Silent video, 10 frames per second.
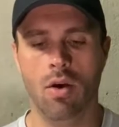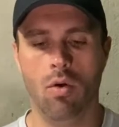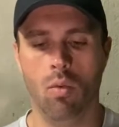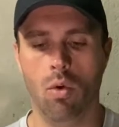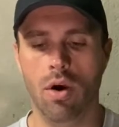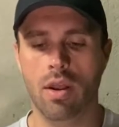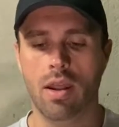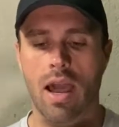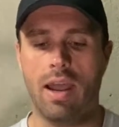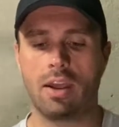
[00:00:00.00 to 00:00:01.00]
One,
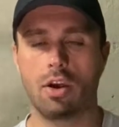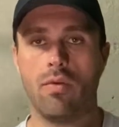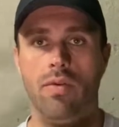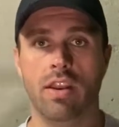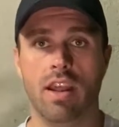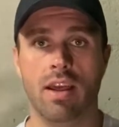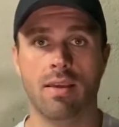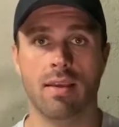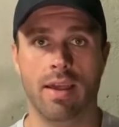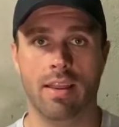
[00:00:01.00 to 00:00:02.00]
I can go
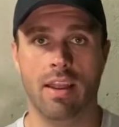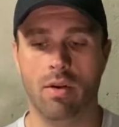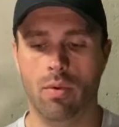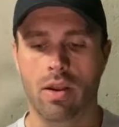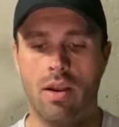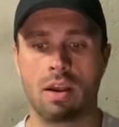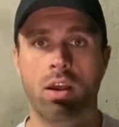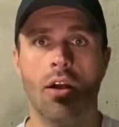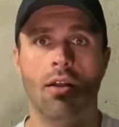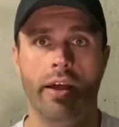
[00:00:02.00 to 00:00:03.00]
finesse like a Ned rig,
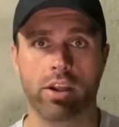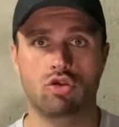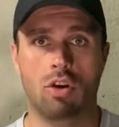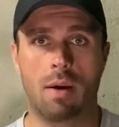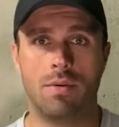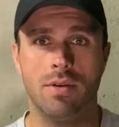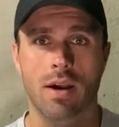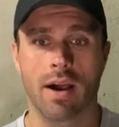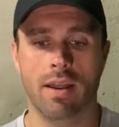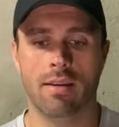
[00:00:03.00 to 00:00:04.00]
like a drop
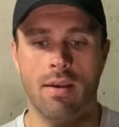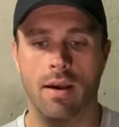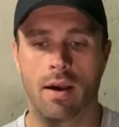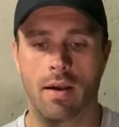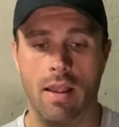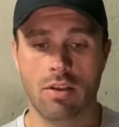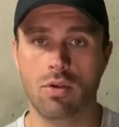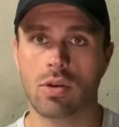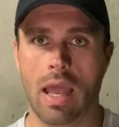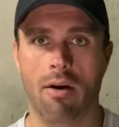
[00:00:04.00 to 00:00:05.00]
shot. That's
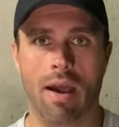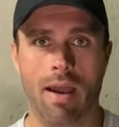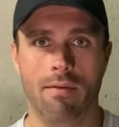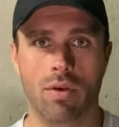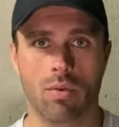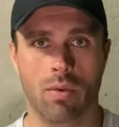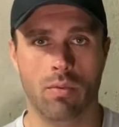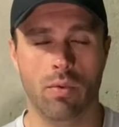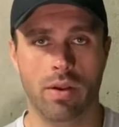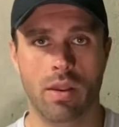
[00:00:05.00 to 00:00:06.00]
usually how I have this one
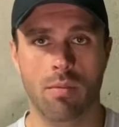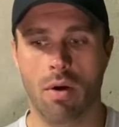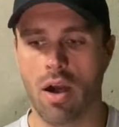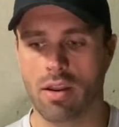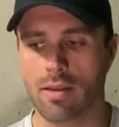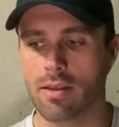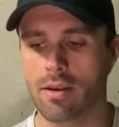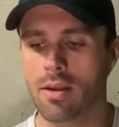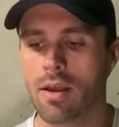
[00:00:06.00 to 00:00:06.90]
rigged up, honestly.